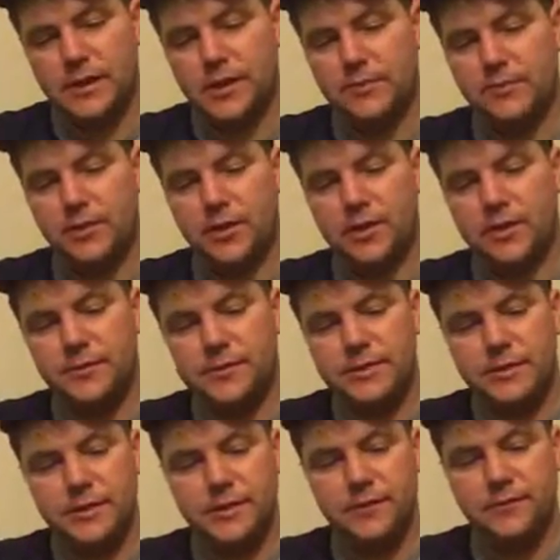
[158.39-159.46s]
and brought him
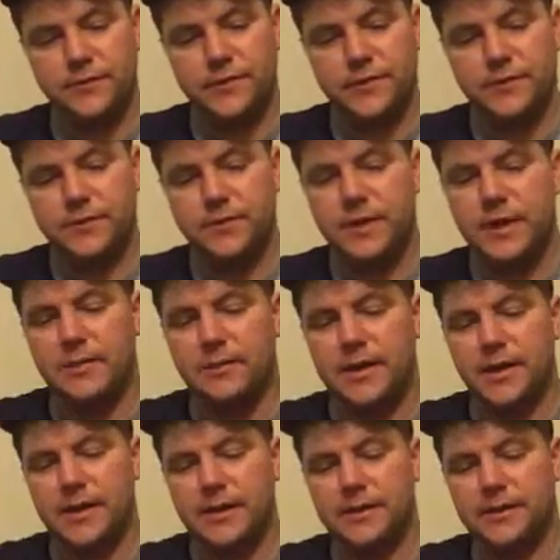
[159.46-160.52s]
to live with him at
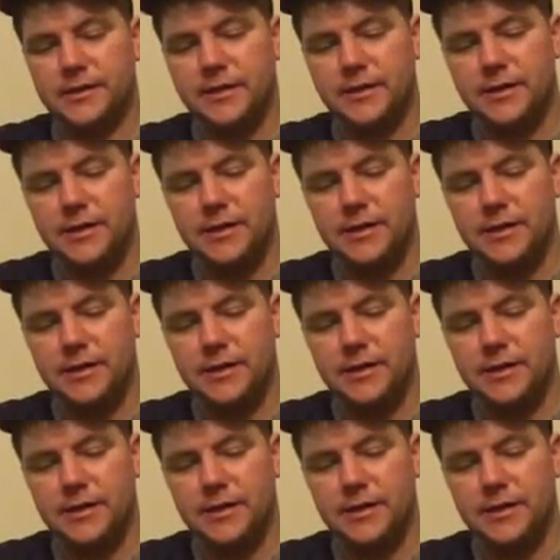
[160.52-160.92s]
Bag End.